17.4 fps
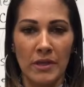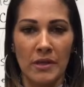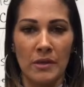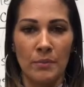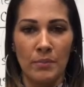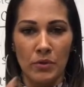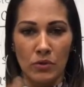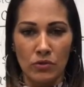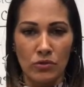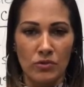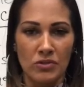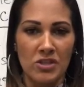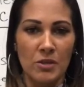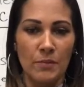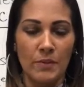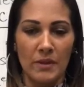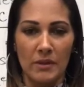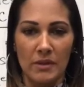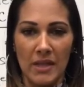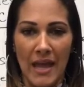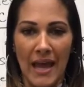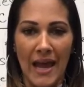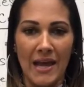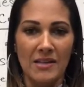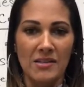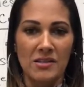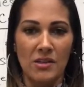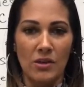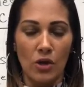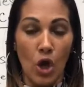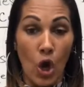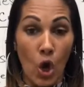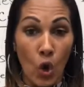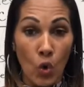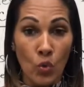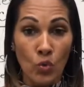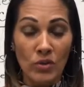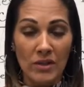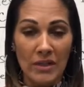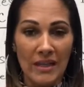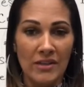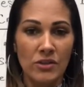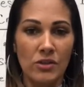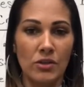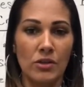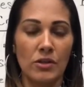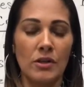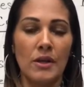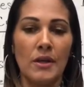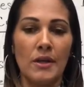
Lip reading: a builder typically has their own lender.